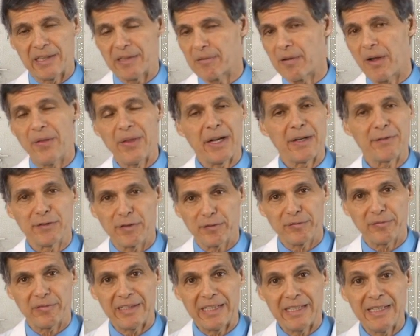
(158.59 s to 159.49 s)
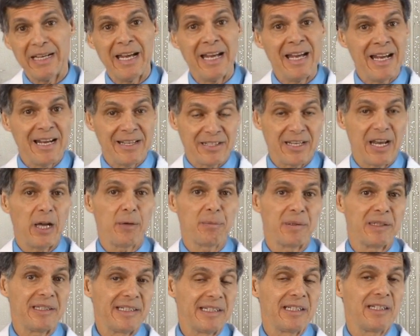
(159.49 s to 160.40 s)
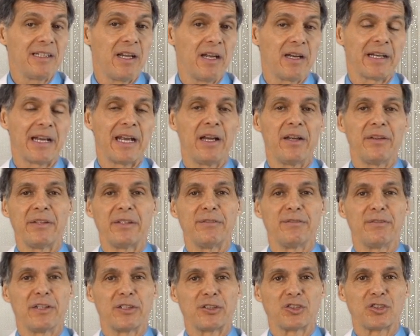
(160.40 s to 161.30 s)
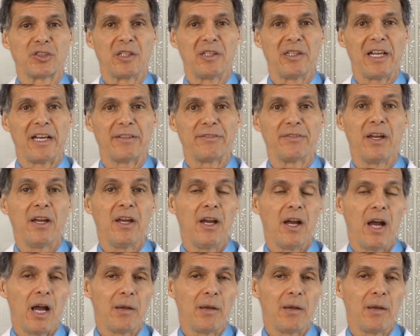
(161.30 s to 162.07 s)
They're all there for free to help you lead a long, healthy, functional life.